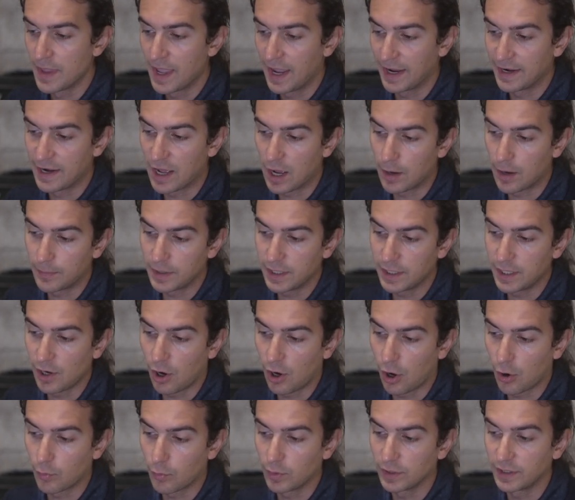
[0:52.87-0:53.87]
and how many
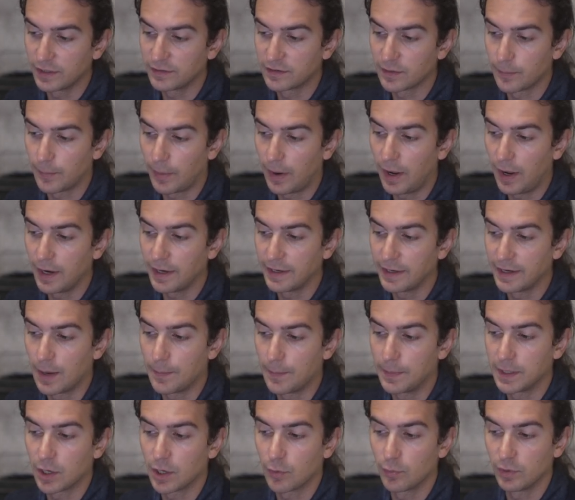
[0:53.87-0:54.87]
are willing to buy and how
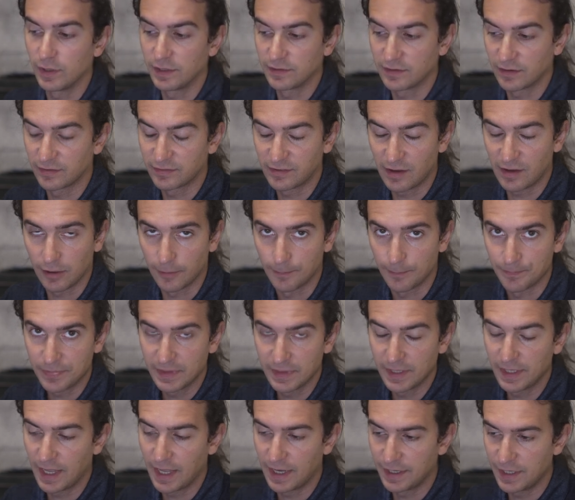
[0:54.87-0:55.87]
many are willing to sell
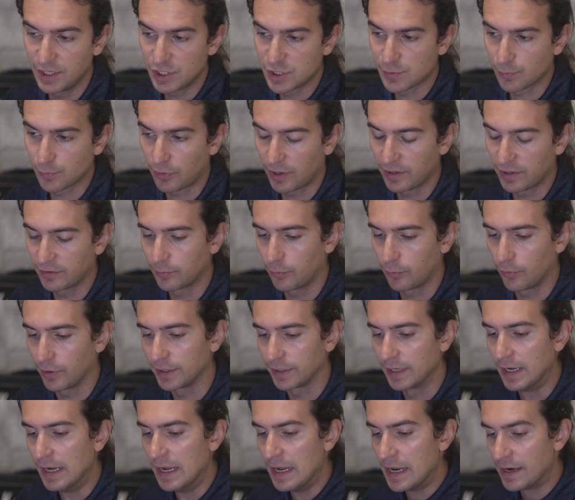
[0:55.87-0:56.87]
at each price point.